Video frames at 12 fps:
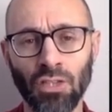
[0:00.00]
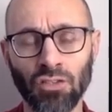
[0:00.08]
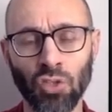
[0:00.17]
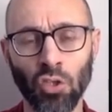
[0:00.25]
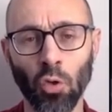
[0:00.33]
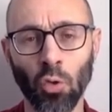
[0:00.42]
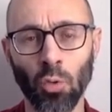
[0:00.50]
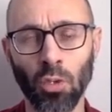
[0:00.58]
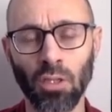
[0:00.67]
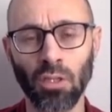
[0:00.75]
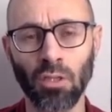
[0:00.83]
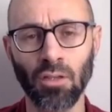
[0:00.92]
And
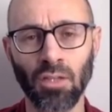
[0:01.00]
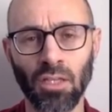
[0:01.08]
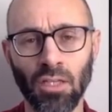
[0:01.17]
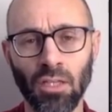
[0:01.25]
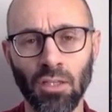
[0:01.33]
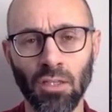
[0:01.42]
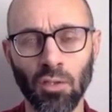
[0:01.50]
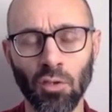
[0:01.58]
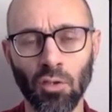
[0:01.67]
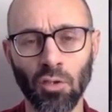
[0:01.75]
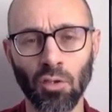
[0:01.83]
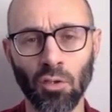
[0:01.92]
so the mm-hmm.